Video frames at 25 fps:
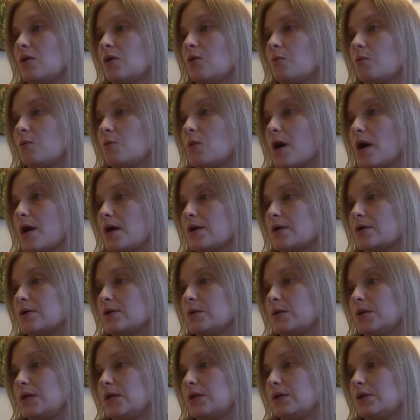why are
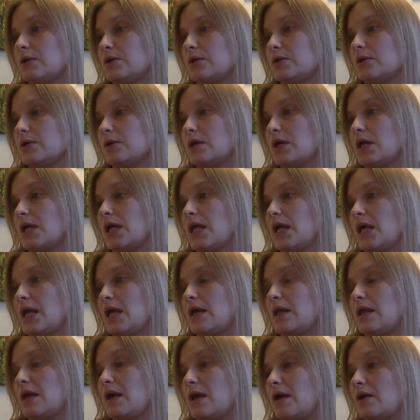you here?
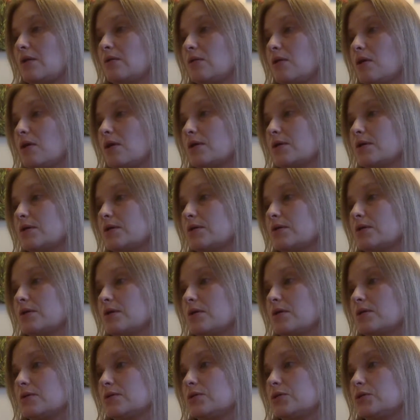And how long
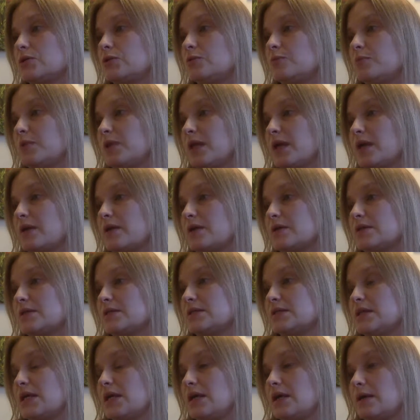do you plan on
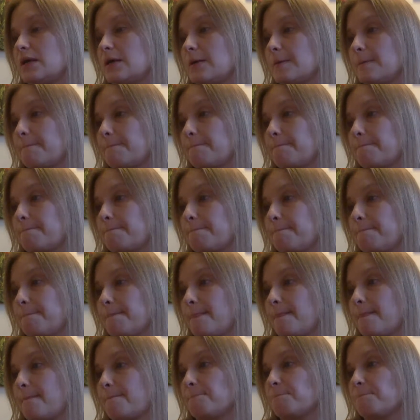staying?
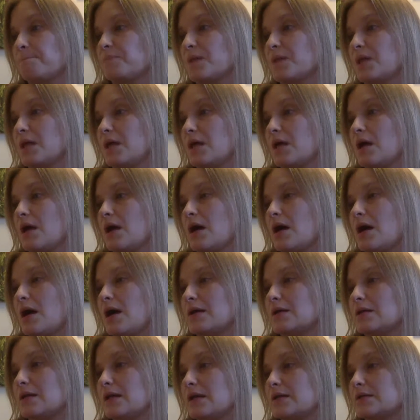I
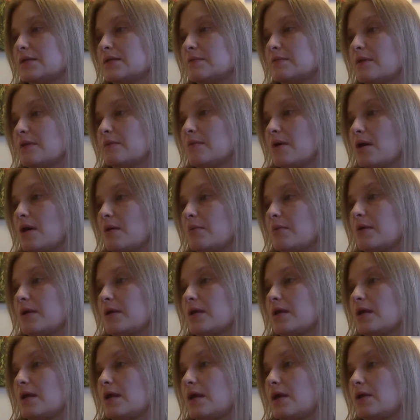glance at my
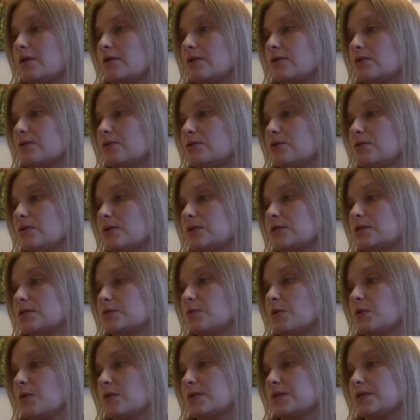mama and her newly
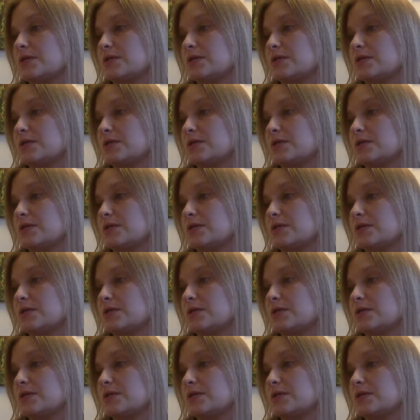swollen